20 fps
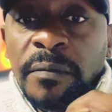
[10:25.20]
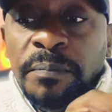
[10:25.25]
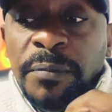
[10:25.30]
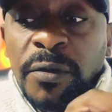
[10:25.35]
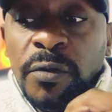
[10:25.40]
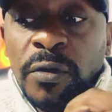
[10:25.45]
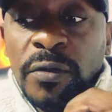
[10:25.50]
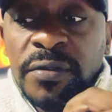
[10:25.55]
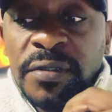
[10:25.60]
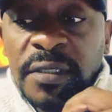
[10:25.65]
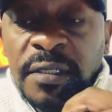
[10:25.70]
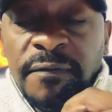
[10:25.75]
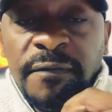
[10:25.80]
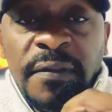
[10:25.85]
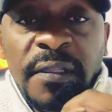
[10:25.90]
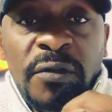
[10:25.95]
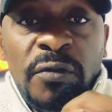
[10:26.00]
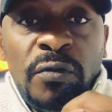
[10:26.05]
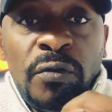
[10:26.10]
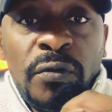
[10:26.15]
Because if
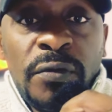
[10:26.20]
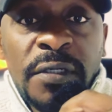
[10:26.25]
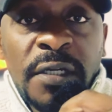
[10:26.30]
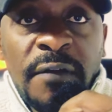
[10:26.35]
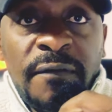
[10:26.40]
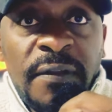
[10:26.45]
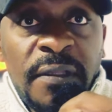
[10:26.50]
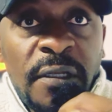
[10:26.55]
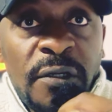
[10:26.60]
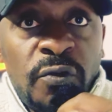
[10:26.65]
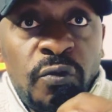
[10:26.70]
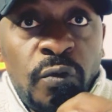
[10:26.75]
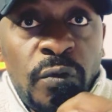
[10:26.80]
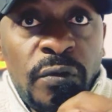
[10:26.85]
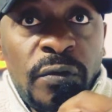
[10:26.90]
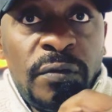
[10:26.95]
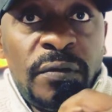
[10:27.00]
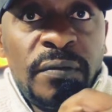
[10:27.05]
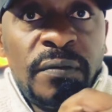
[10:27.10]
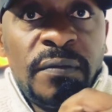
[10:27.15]
they do not cover that
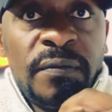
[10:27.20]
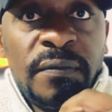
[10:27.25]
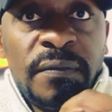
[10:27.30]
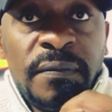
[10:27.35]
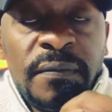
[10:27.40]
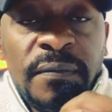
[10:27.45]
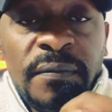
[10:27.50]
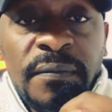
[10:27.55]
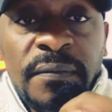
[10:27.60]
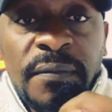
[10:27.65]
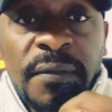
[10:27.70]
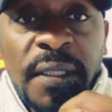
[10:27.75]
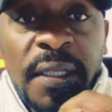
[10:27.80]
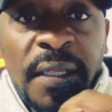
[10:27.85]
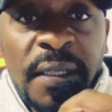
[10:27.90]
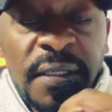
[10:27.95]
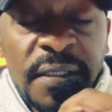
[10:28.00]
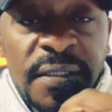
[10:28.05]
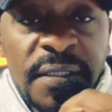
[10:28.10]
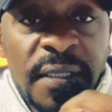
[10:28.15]
wound
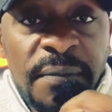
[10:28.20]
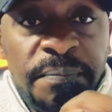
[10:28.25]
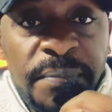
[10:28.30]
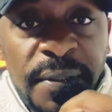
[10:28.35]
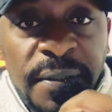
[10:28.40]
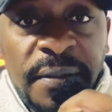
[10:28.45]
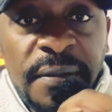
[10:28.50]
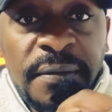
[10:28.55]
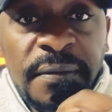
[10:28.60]
ASAP,